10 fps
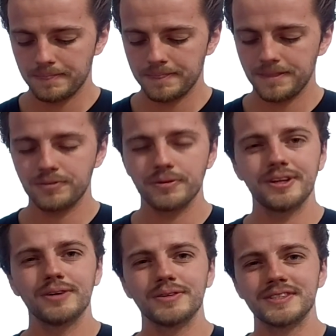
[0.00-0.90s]
like really no
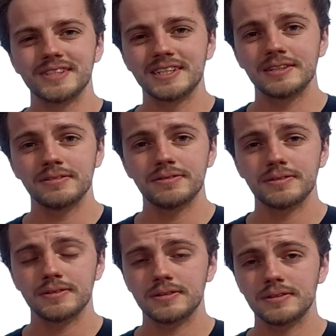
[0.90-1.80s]
incentive
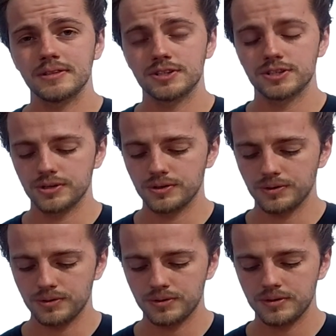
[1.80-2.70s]
to show
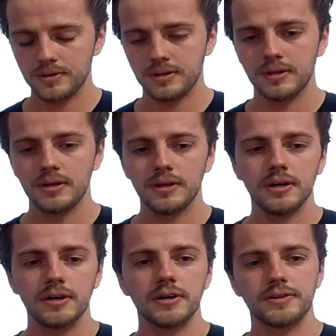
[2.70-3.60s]

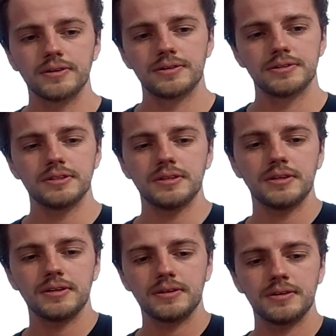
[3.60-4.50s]
others
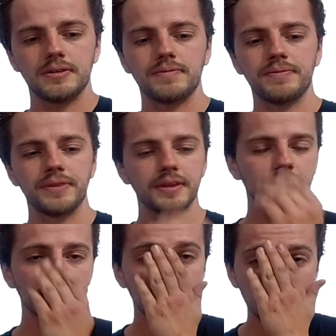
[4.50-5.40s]

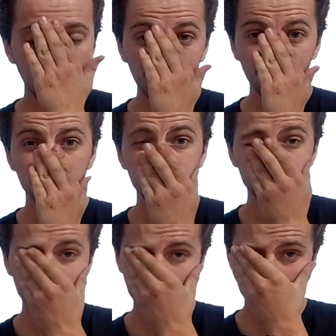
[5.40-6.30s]
how to
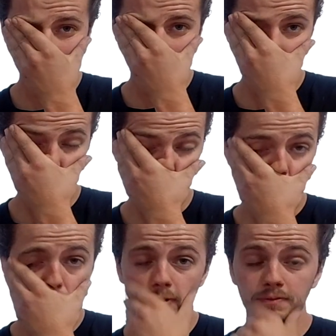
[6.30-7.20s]
train.
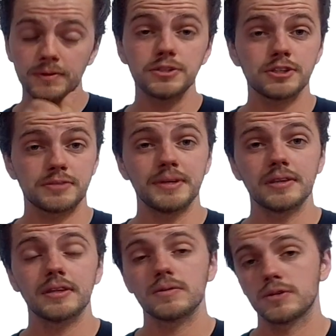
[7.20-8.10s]
If it was just me in
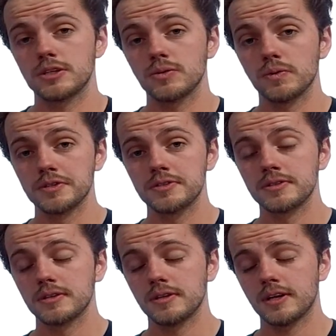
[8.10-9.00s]
there, which it was
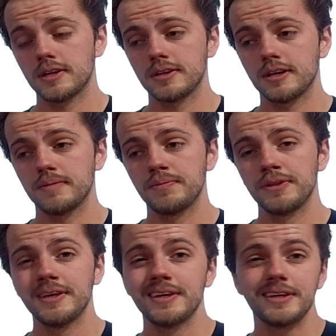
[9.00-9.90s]
a lot of the time,
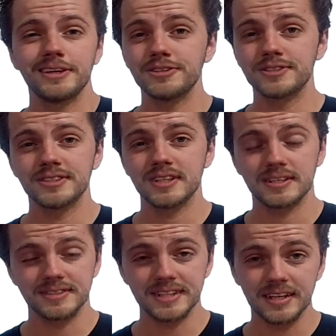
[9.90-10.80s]
he would just sit at his
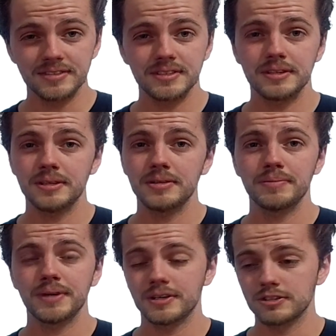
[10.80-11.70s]
desk, be
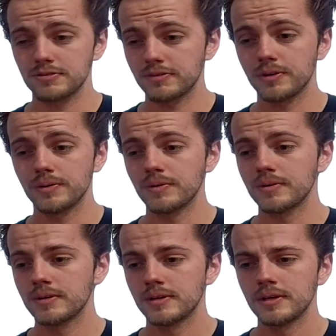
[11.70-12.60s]
on his phone,
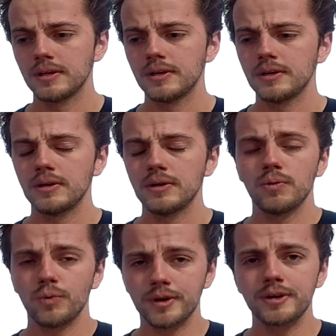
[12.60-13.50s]

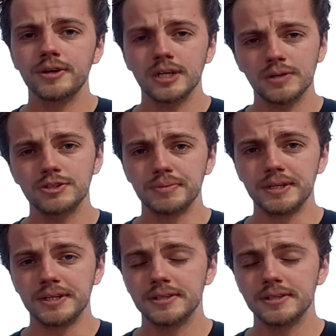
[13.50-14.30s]
wouldn't coach me.